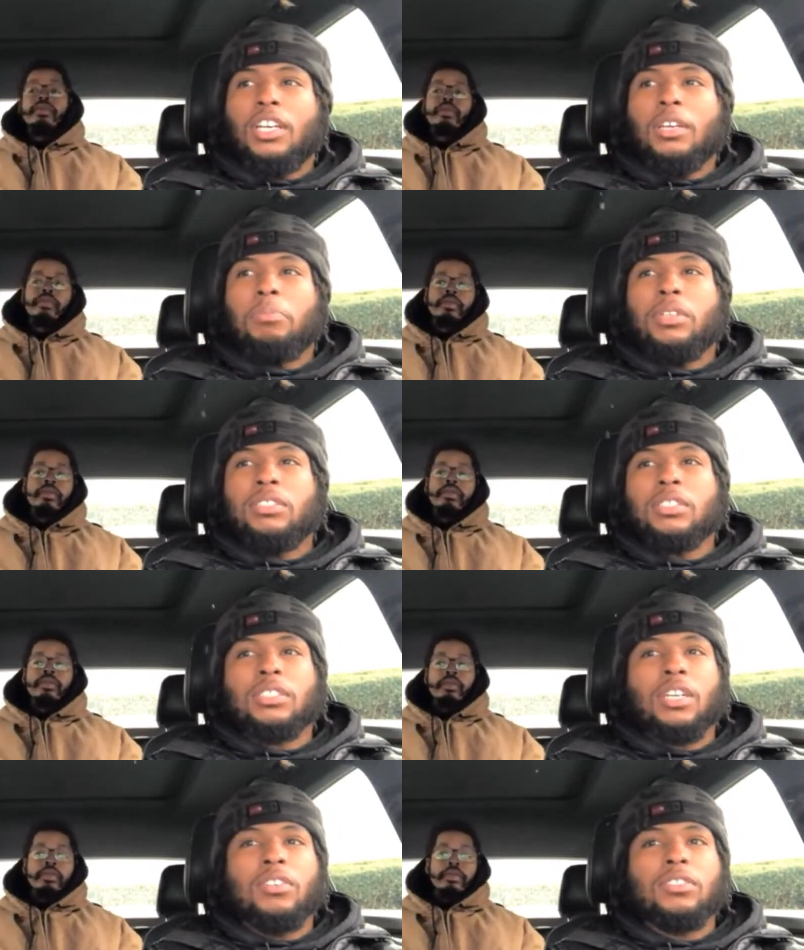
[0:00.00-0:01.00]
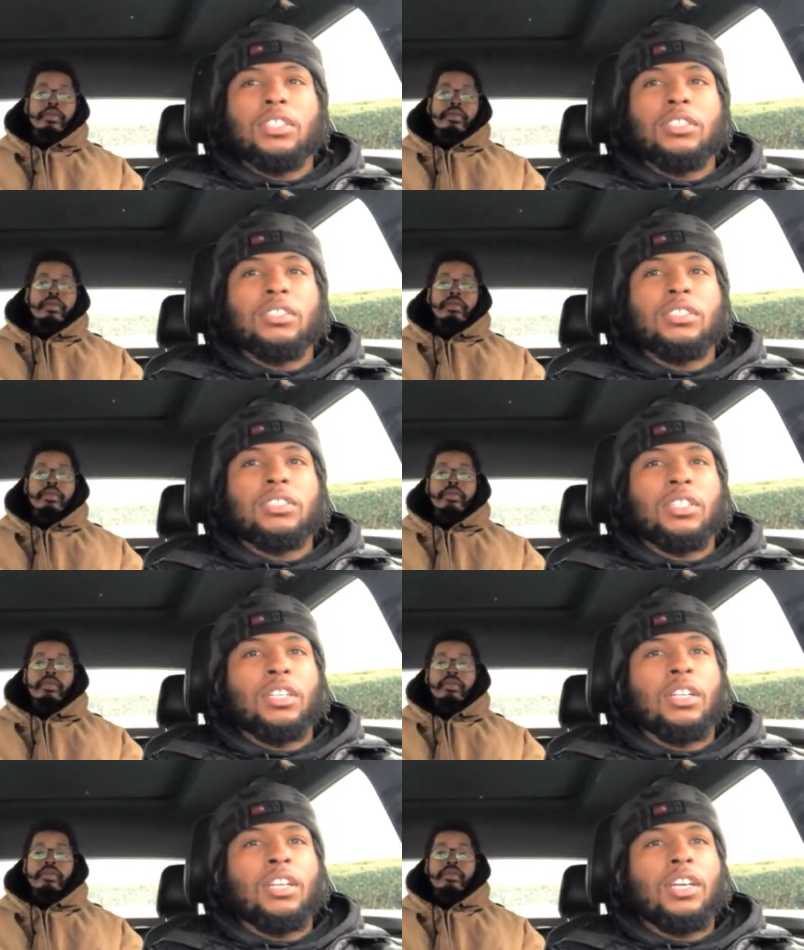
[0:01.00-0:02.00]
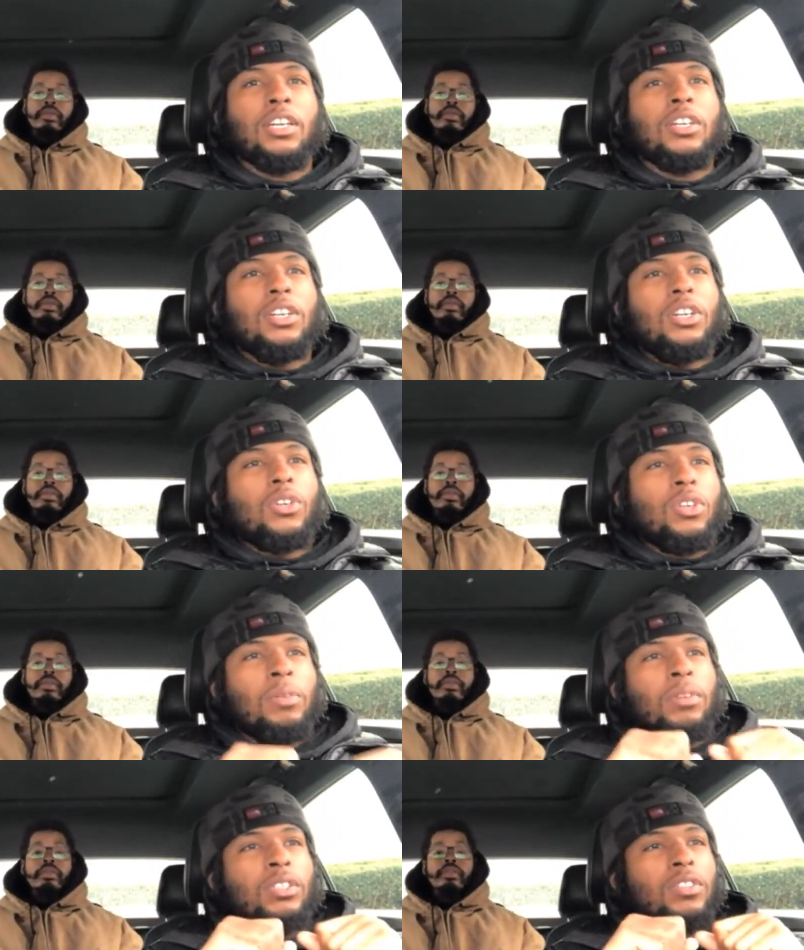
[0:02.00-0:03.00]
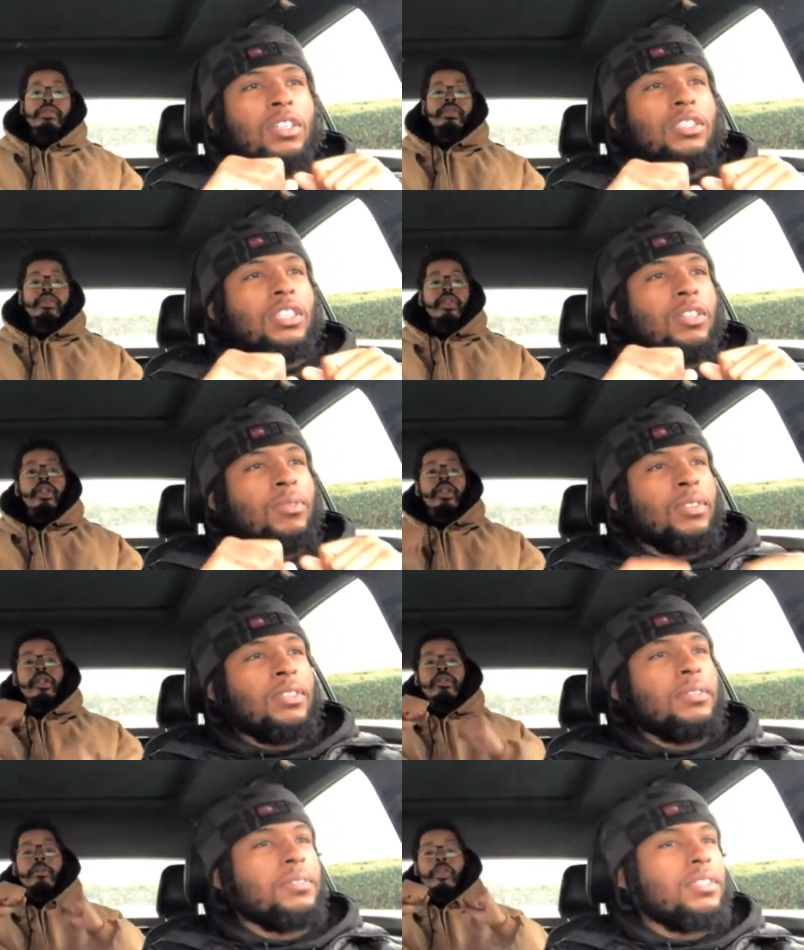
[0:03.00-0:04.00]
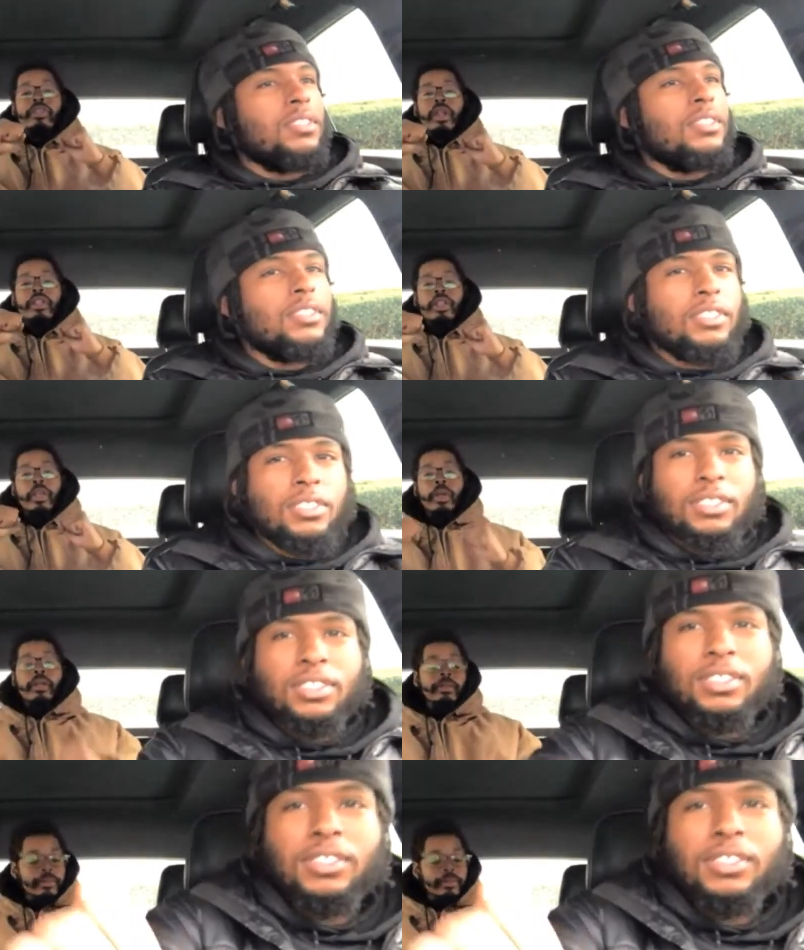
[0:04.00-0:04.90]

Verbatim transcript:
Speaker 1: And peace and salutations to the elect. Kwame Yashar Shalom. Shalom. Shalom. Shalom.